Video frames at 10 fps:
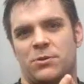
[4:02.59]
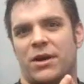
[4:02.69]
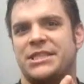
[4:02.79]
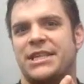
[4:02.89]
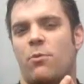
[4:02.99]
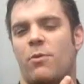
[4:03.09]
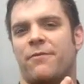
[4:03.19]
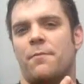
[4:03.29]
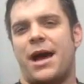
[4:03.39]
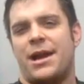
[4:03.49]
You want to stay away
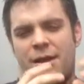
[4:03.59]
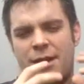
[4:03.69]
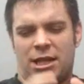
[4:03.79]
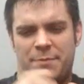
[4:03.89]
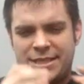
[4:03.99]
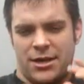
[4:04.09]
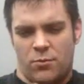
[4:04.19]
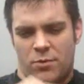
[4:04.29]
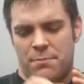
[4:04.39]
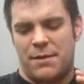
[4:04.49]
from that. And let me tell
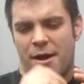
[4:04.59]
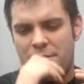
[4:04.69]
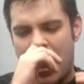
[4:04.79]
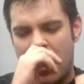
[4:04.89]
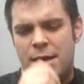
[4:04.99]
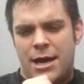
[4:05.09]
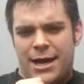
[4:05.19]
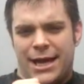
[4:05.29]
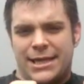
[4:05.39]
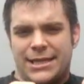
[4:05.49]
you what I mean by that.
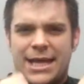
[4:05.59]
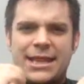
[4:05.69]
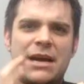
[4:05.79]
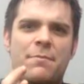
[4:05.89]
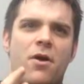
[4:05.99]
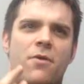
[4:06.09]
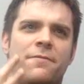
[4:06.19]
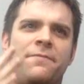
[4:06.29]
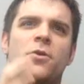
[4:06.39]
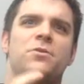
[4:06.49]
Is think
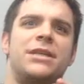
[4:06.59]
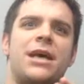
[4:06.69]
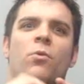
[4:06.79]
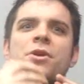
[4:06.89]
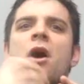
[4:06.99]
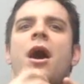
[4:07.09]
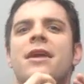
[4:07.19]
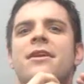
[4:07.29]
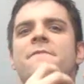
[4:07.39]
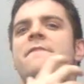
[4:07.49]
about foods that were
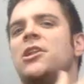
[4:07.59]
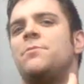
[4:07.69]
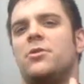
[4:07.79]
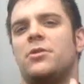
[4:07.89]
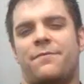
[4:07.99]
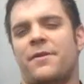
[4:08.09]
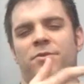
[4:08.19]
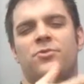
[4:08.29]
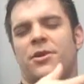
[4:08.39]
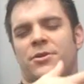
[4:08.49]
not available
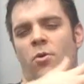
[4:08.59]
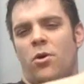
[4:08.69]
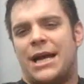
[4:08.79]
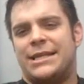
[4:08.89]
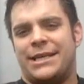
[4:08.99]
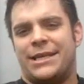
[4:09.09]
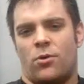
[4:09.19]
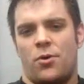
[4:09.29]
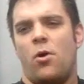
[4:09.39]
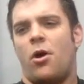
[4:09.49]
if you took the whole idea
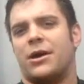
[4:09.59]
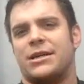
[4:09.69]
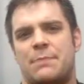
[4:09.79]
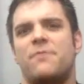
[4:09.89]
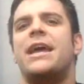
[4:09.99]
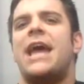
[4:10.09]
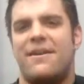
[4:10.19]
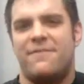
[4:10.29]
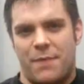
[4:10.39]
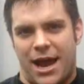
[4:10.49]
or the whole archetype of a
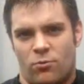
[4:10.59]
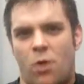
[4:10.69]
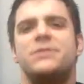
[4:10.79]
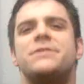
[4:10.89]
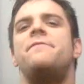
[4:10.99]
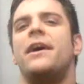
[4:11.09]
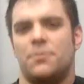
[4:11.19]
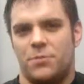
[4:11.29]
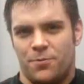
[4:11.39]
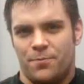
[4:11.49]
caveman. What was
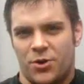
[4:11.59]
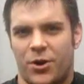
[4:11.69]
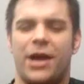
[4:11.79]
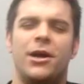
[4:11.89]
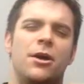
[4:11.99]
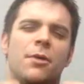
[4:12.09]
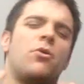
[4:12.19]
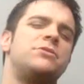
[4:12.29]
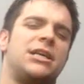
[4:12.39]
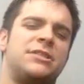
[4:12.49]
available? Okay?
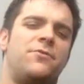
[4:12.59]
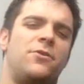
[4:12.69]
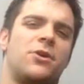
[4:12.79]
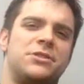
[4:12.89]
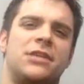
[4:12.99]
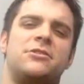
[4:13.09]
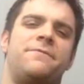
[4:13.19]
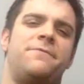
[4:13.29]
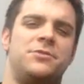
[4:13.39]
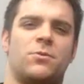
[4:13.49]
Processed foods are
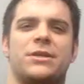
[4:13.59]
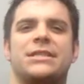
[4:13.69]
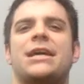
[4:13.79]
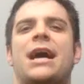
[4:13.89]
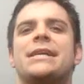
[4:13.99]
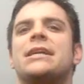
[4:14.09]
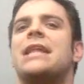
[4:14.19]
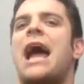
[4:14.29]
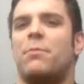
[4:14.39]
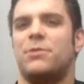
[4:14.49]
essentially foods that were designed in the
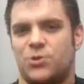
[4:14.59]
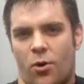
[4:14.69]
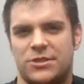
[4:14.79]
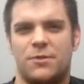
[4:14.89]
laboratory.